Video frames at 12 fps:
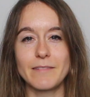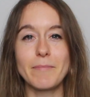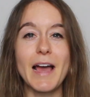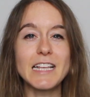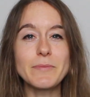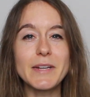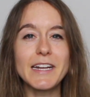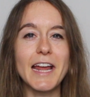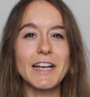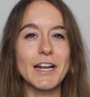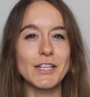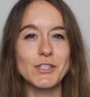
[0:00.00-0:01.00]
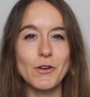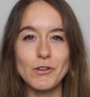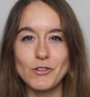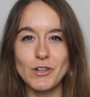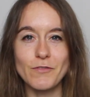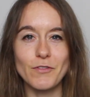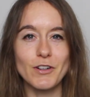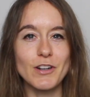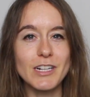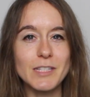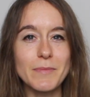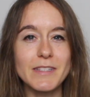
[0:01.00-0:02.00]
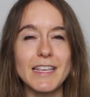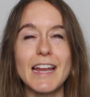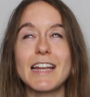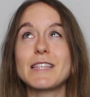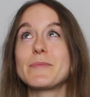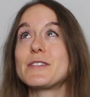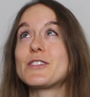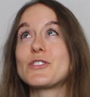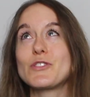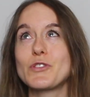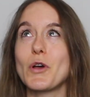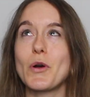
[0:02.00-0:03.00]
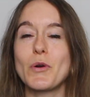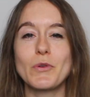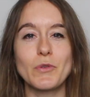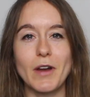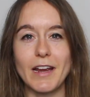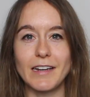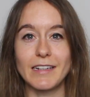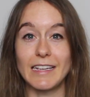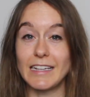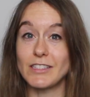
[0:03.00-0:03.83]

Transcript: My husband and I got a SodaStream for Christmas and it's been so great.